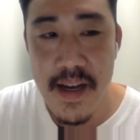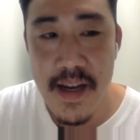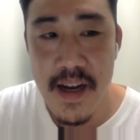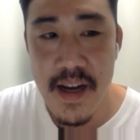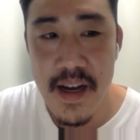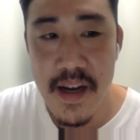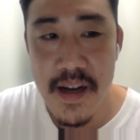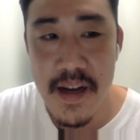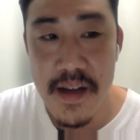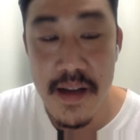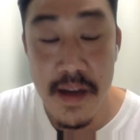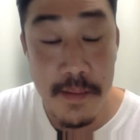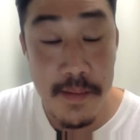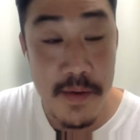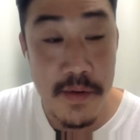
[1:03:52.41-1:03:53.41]

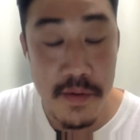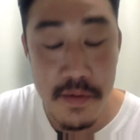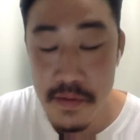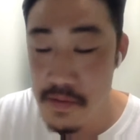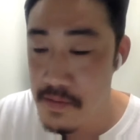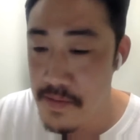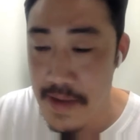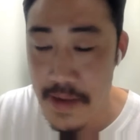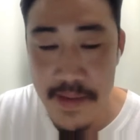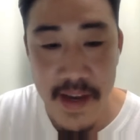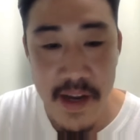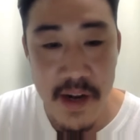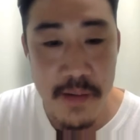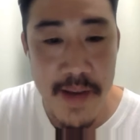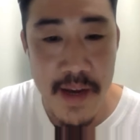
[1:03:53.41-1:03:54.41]
who
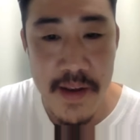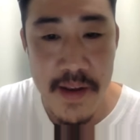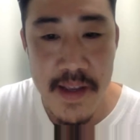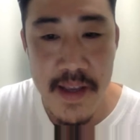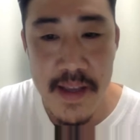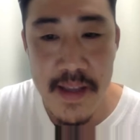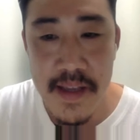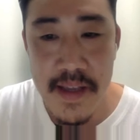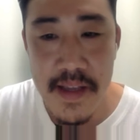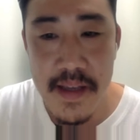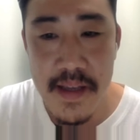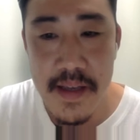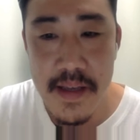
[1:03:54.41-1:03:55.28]
found out about it, and